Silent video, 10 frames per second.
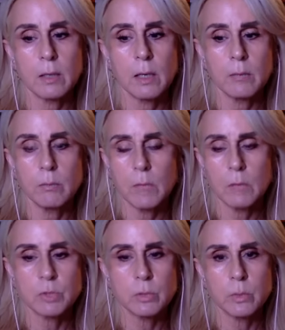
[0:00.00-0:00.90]

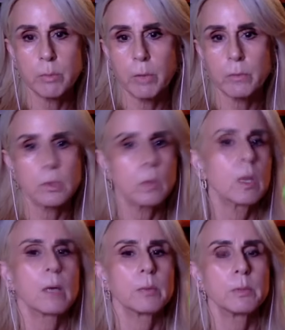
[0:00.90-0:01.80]
I'm sure we both know a
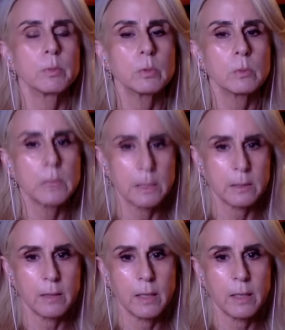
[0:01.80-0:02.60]
lot of people who really